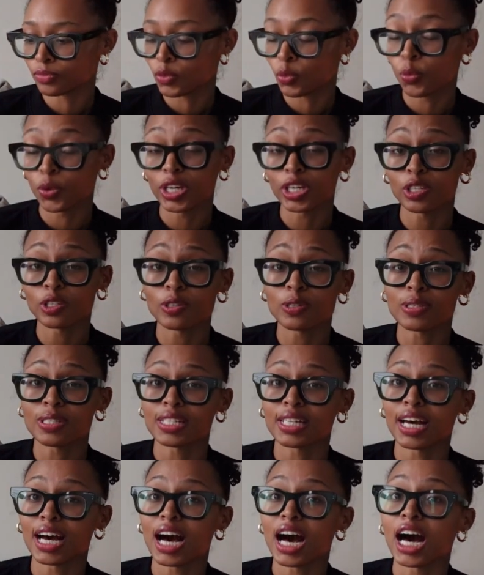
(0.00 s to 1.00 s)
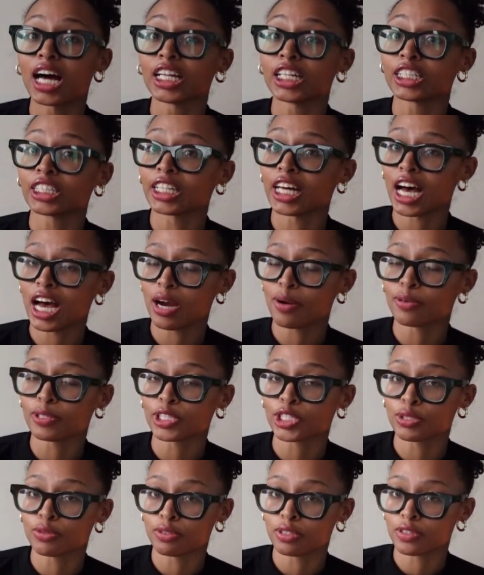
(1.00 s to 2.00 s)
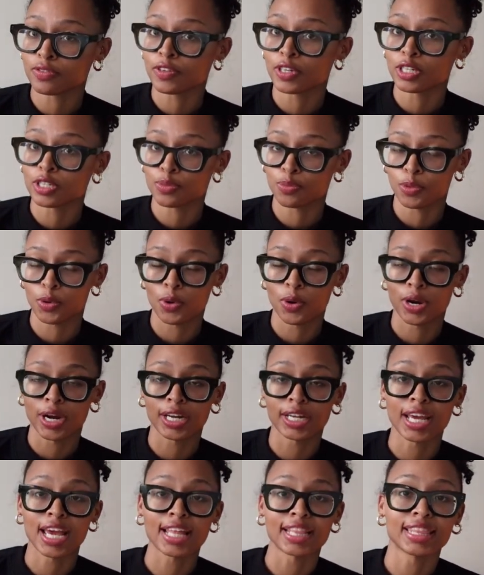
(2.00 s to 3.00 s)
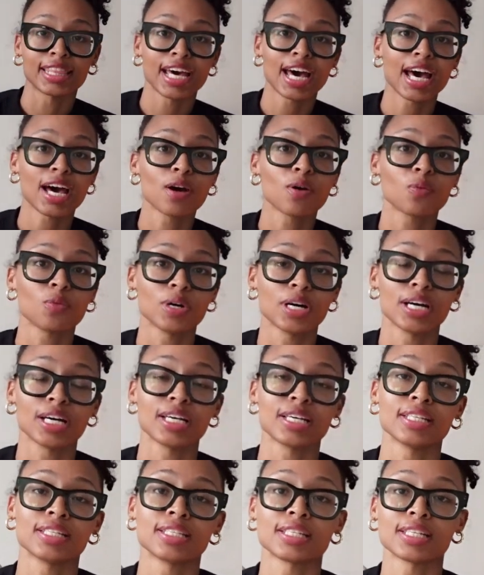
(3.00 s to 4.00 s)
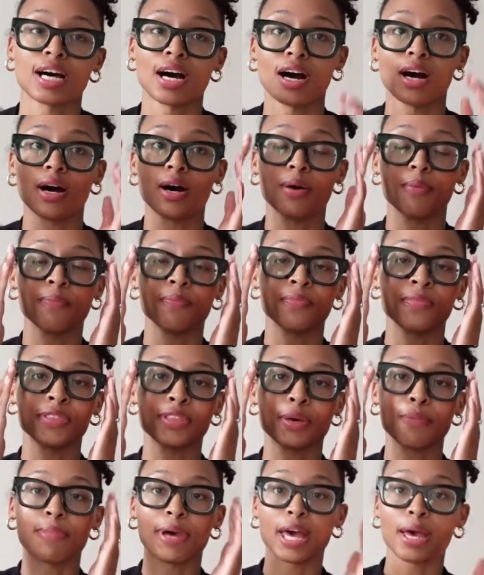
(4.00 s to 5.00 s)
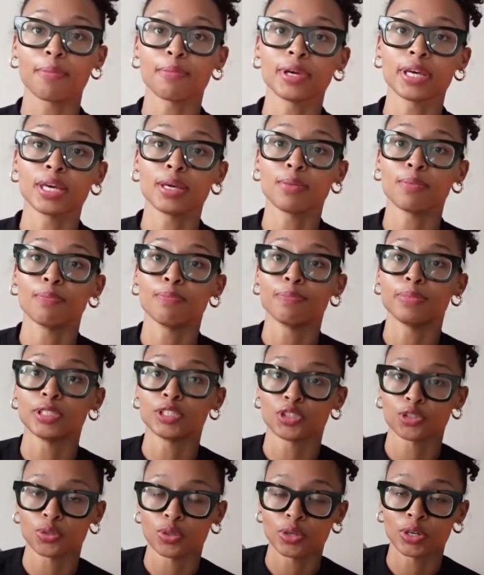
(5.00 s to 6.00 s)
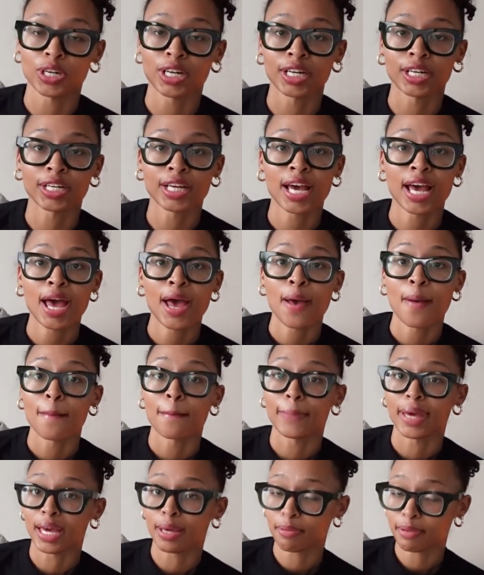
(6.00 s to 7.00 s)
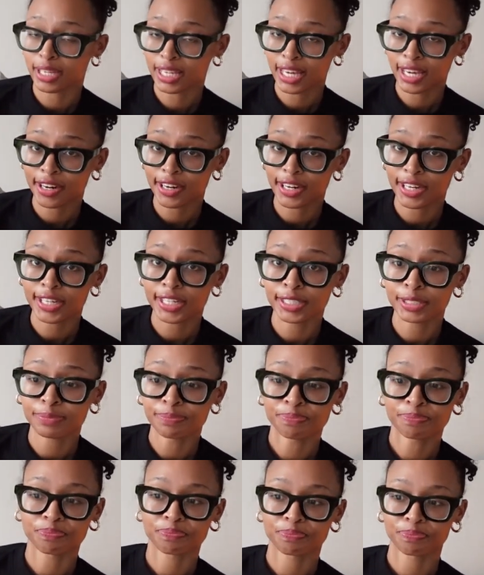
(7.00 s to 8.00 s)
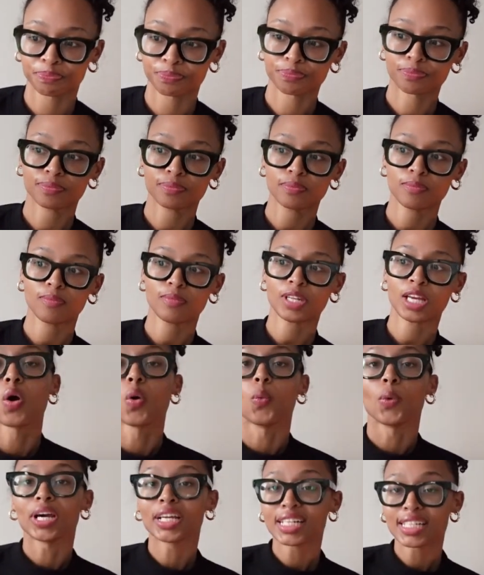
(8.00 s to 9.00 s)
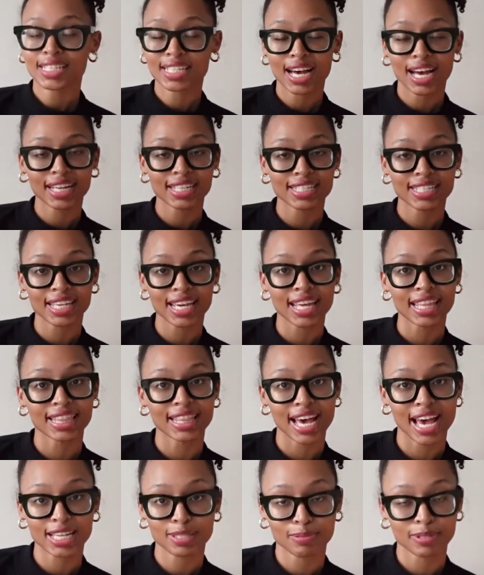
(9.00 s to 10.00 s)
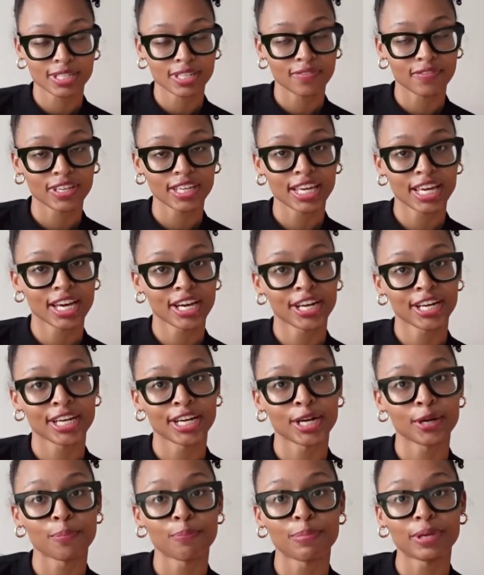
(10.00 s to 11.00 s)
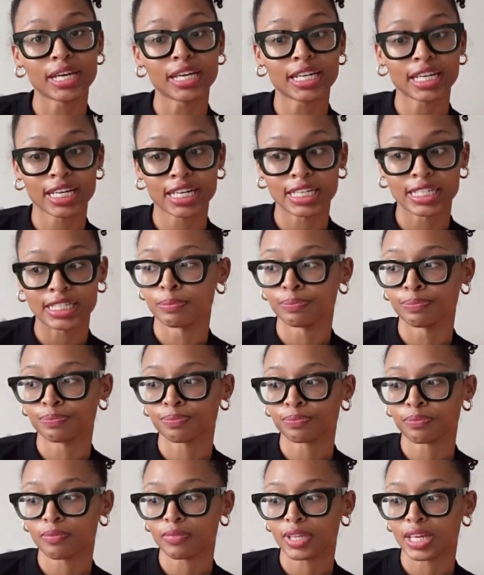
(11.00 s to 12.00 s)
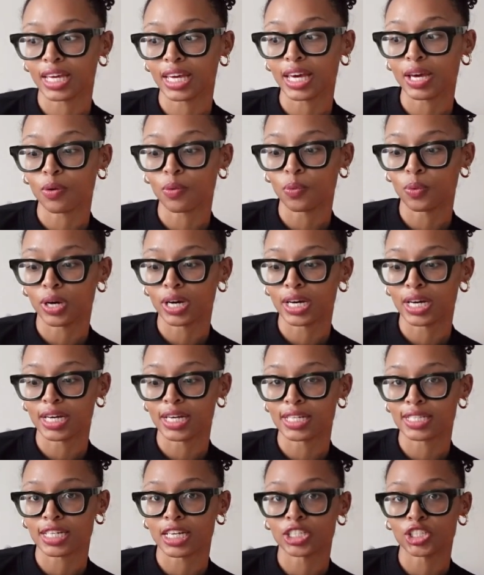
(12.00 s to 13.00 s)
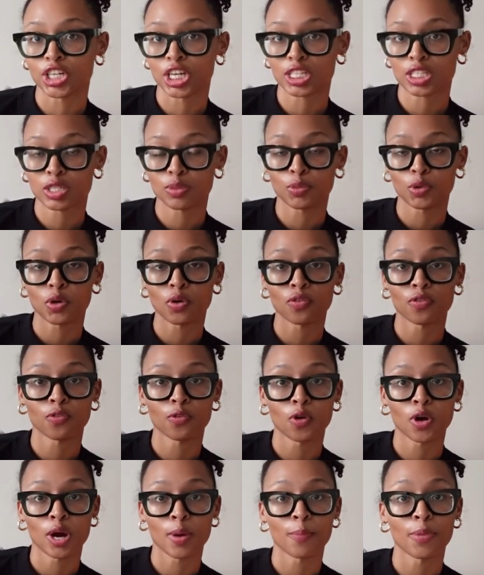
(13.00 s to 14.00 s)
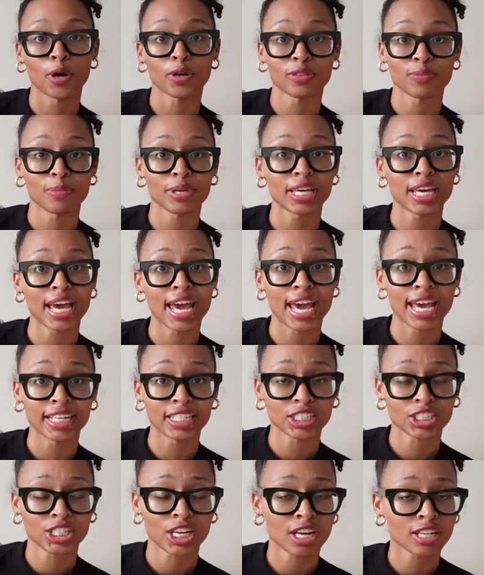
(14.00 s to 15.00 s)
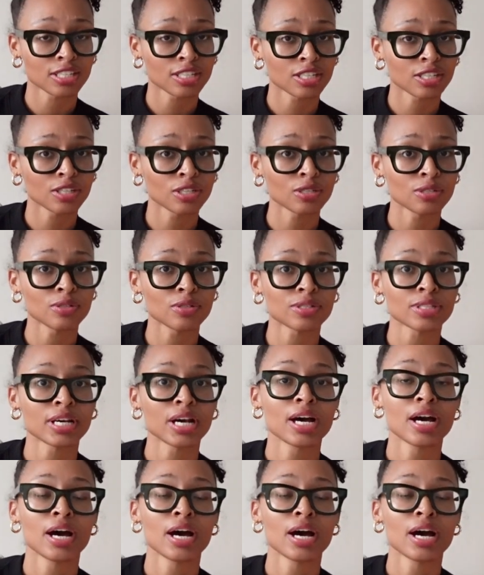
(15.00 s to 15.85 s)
we used it a lot when she was first born, and that was the Baby Bjorn baby carrier. We decided to get that specific carrier because it was adjustable for both me and Deshaun to use.